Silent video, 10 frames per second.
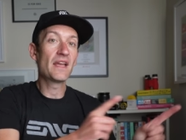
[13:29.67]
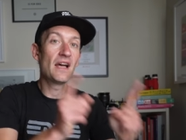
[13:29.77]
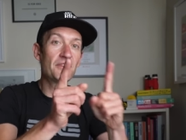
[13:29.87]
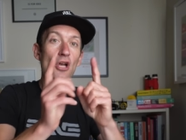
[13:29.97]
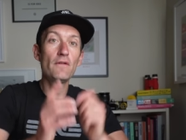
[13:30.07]

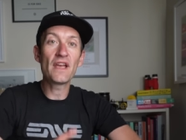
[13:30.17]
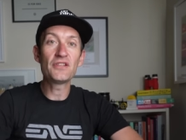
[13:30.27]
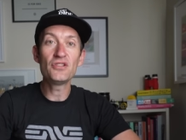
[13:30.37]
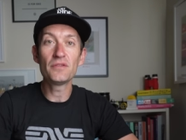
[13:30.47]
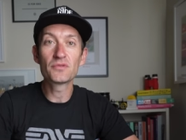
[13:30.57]
And don't forget
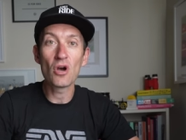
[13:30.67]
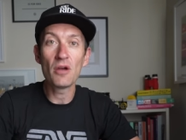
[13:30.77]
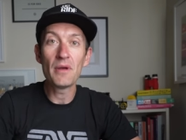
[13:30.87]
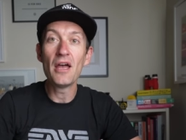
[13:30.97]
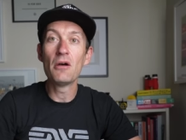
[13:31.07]
to
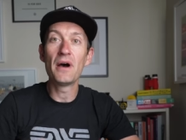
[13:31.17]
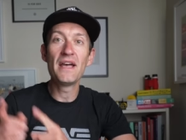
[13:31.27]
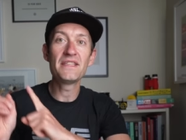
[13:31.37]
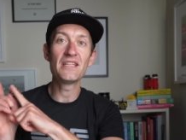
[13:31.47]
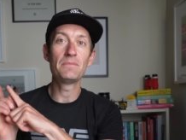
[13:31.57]
subscribe by
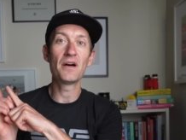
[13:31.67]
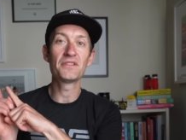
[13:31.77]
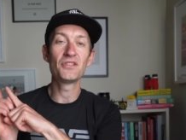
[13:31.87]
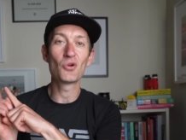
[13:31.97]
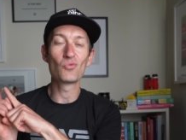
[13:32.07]
hitting the
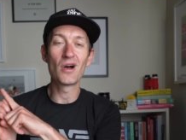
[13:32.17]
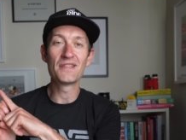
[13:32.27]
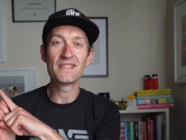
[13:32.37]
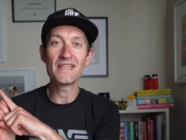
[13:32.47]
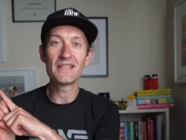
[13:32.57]
button
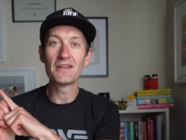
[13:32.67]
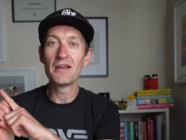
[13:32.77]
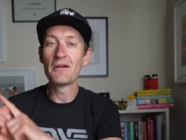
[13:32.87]
right here.